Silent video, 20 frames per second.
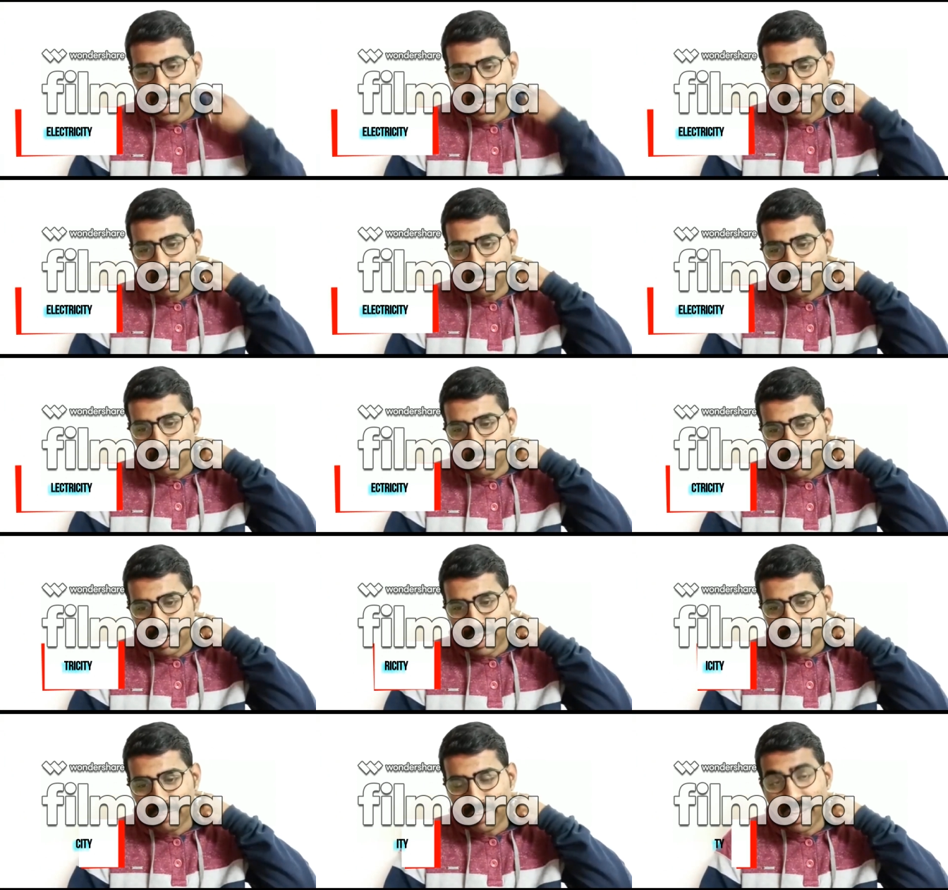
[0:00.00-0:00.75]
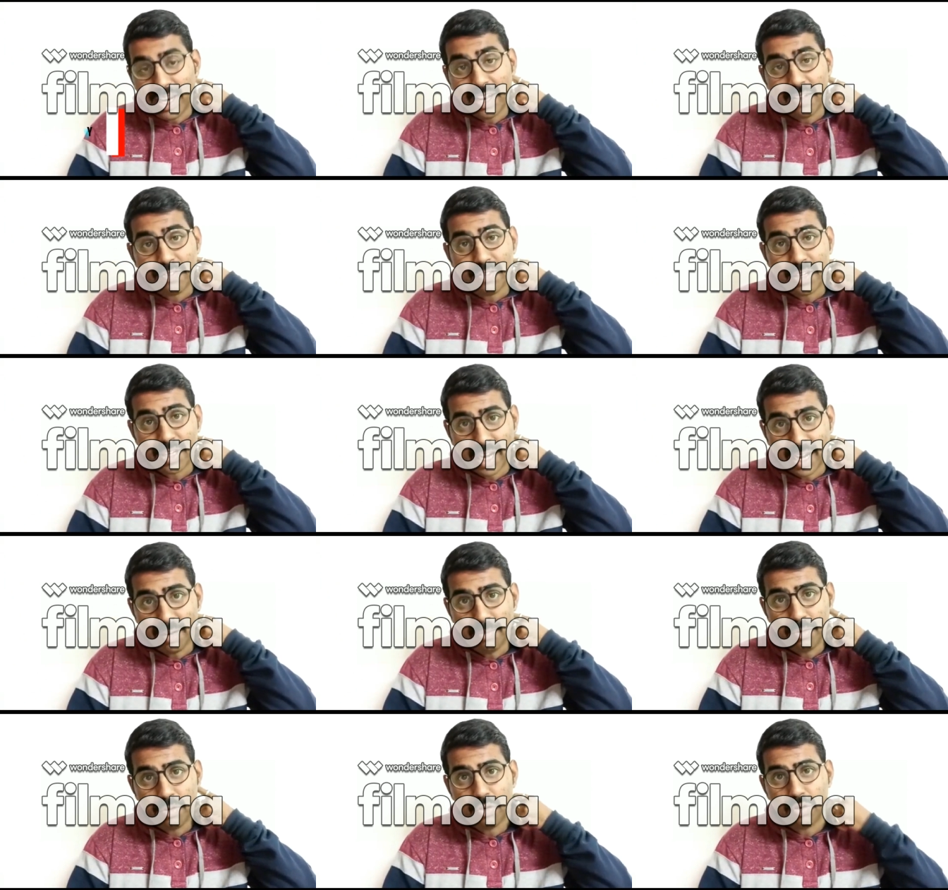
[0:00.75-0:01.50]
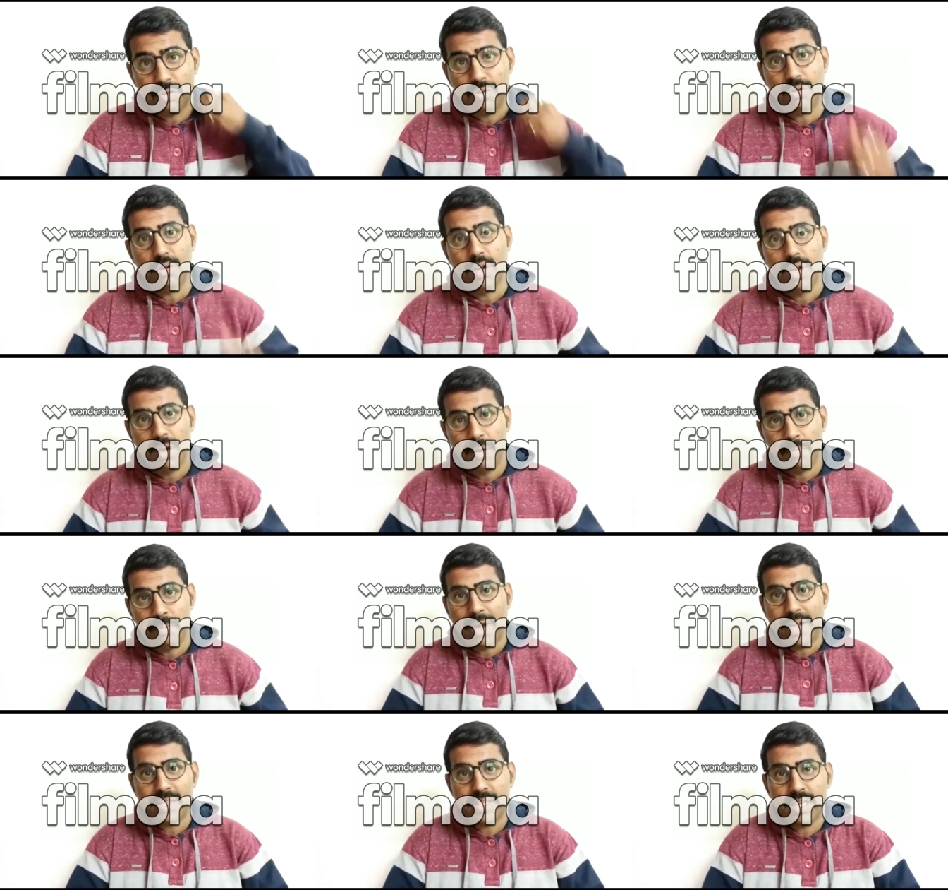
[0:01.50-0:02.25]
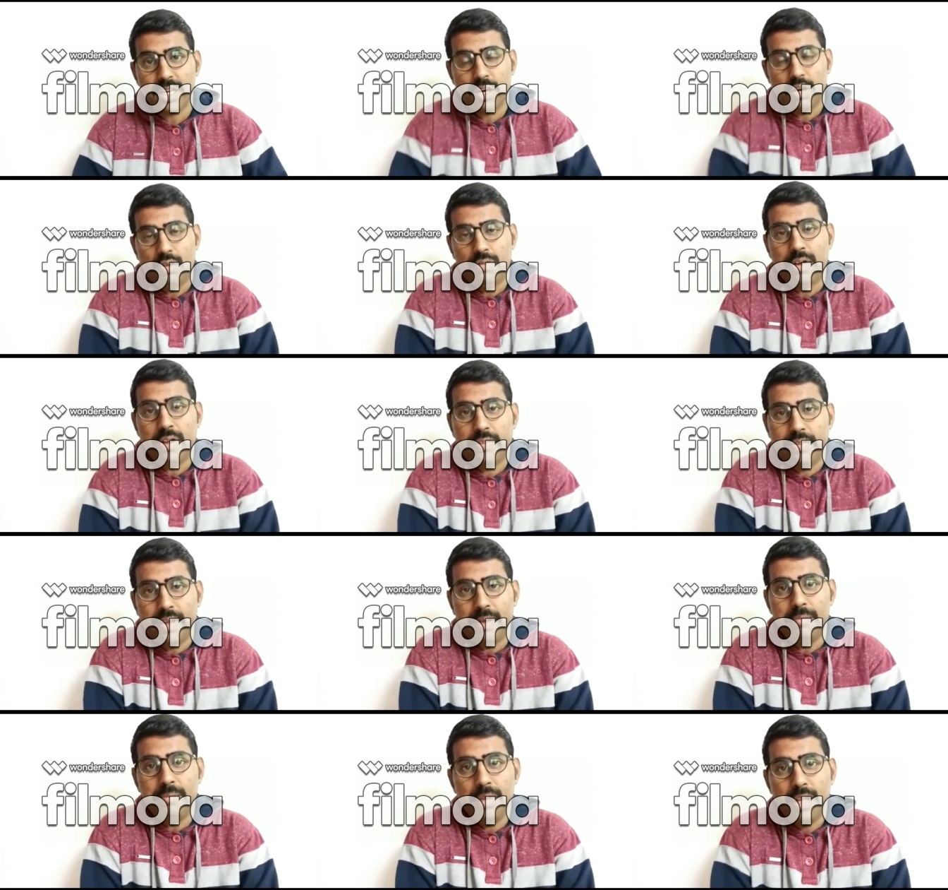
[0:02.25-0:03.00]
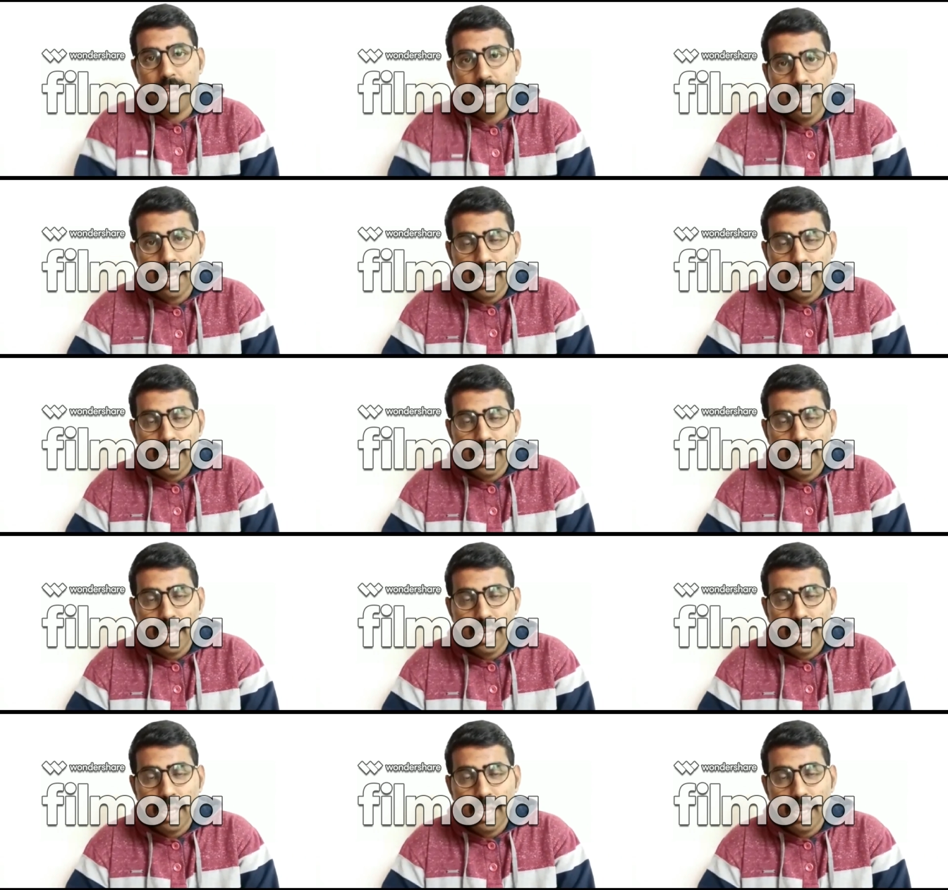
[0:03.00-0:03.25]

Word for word: and you don't have enough time to master over them,